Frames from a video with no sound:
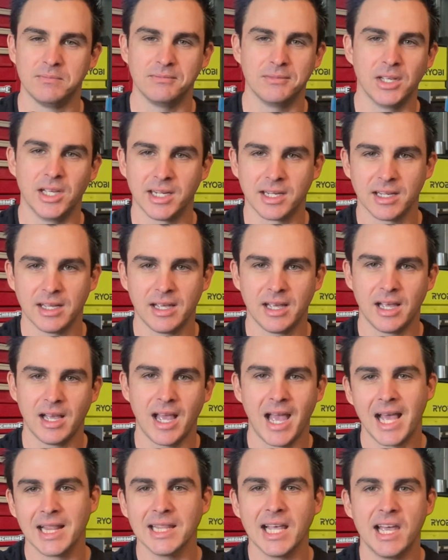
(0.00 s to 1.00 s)
like
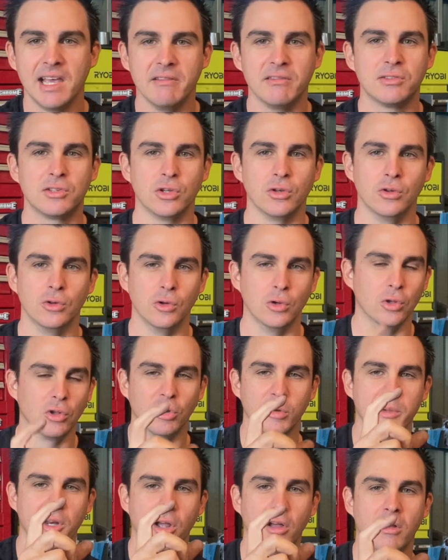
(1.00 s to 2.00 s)
a lathe tool
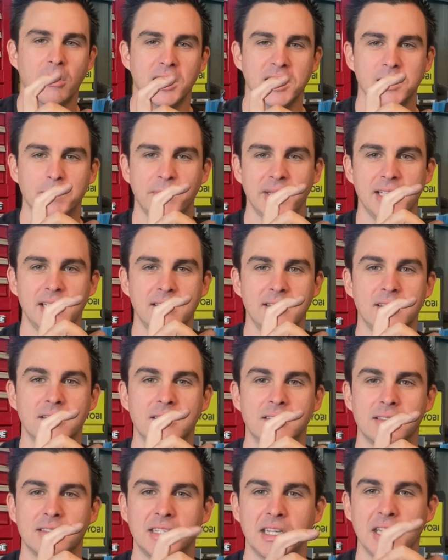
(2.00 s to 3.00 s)
or a bit of high speed
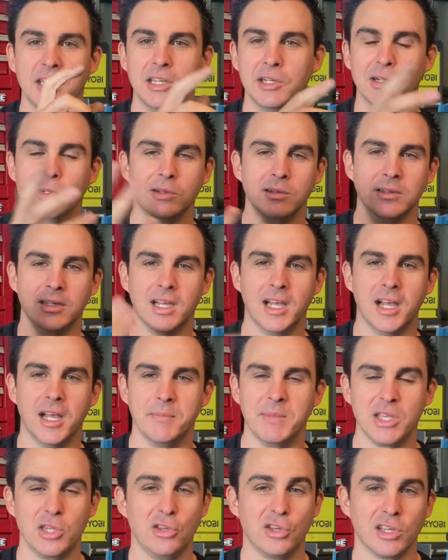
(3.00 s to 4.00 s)
steel
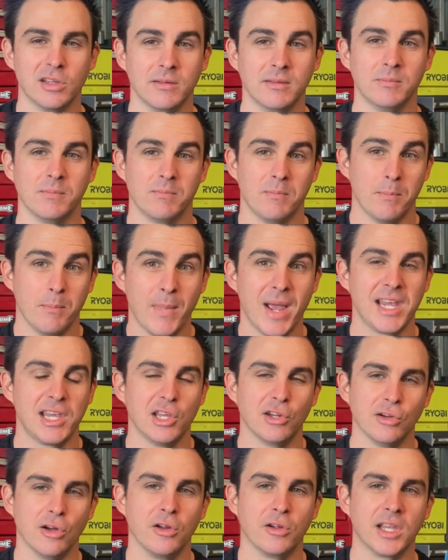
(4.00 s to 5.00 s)
that you can make
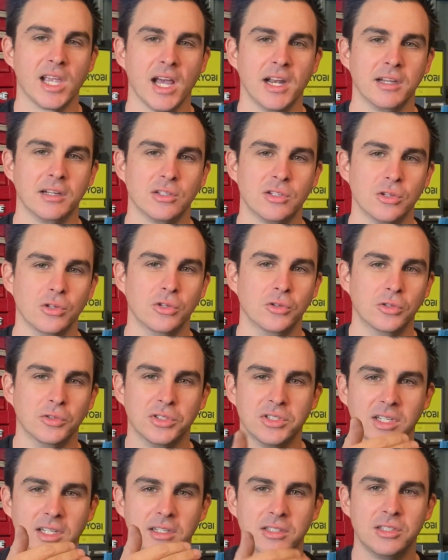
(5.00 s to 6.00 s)
your own cutting tool
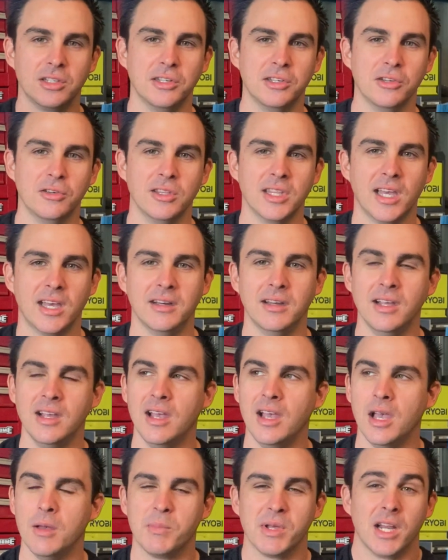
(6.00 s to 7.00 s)
to do that.
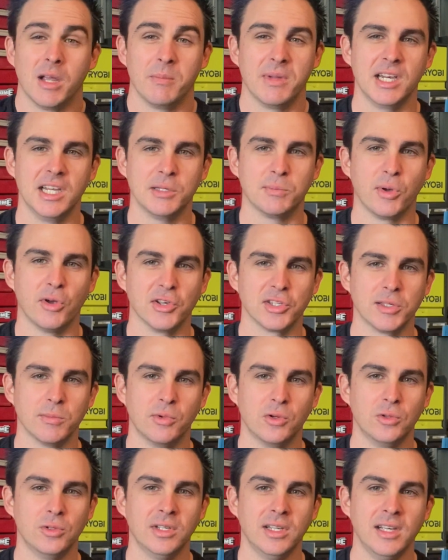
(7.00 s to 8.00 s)
But it is
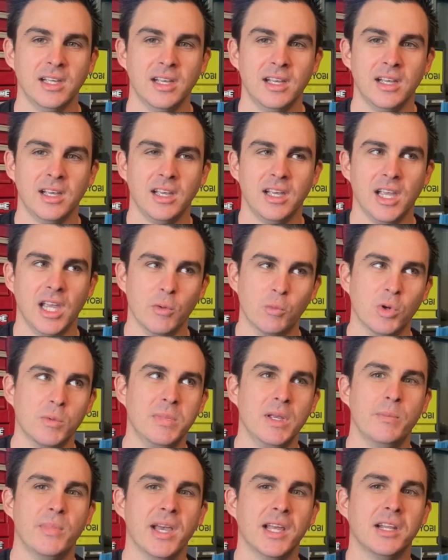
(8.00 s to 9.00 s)
possible. It would
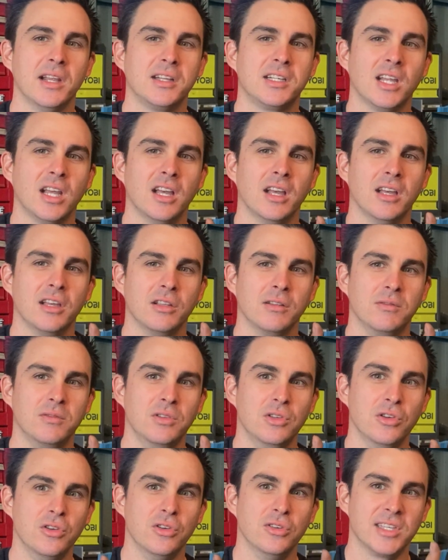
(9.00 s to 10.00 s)
be better to
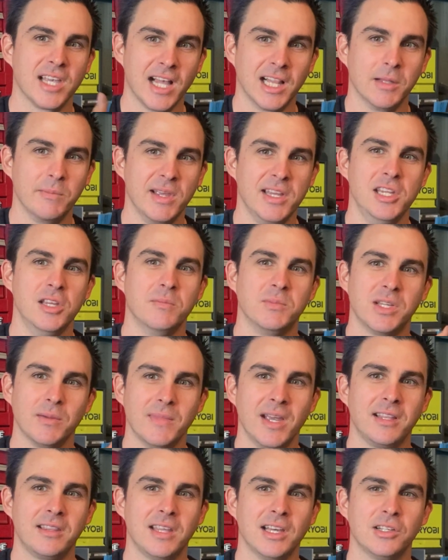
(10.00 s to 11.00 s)
use aluminium to
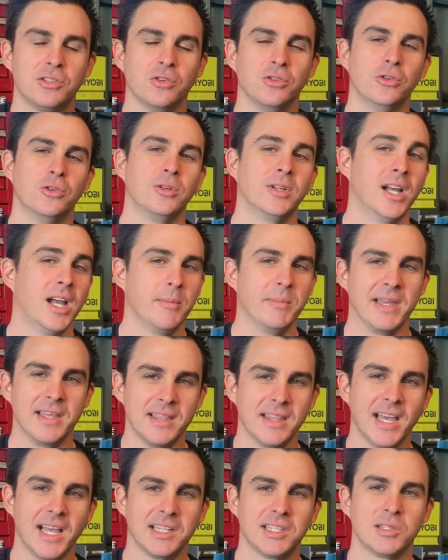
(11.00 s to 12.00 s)
make that tool,
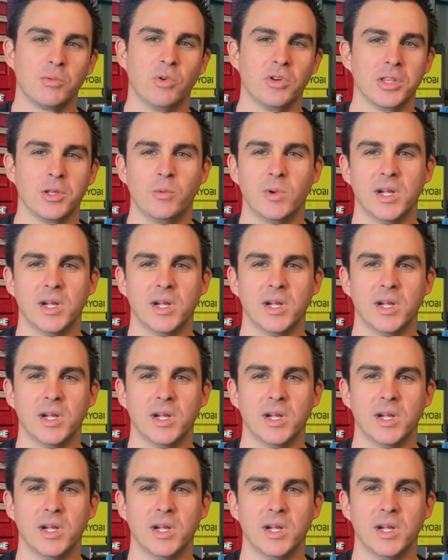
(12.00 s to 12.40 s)
and that's what the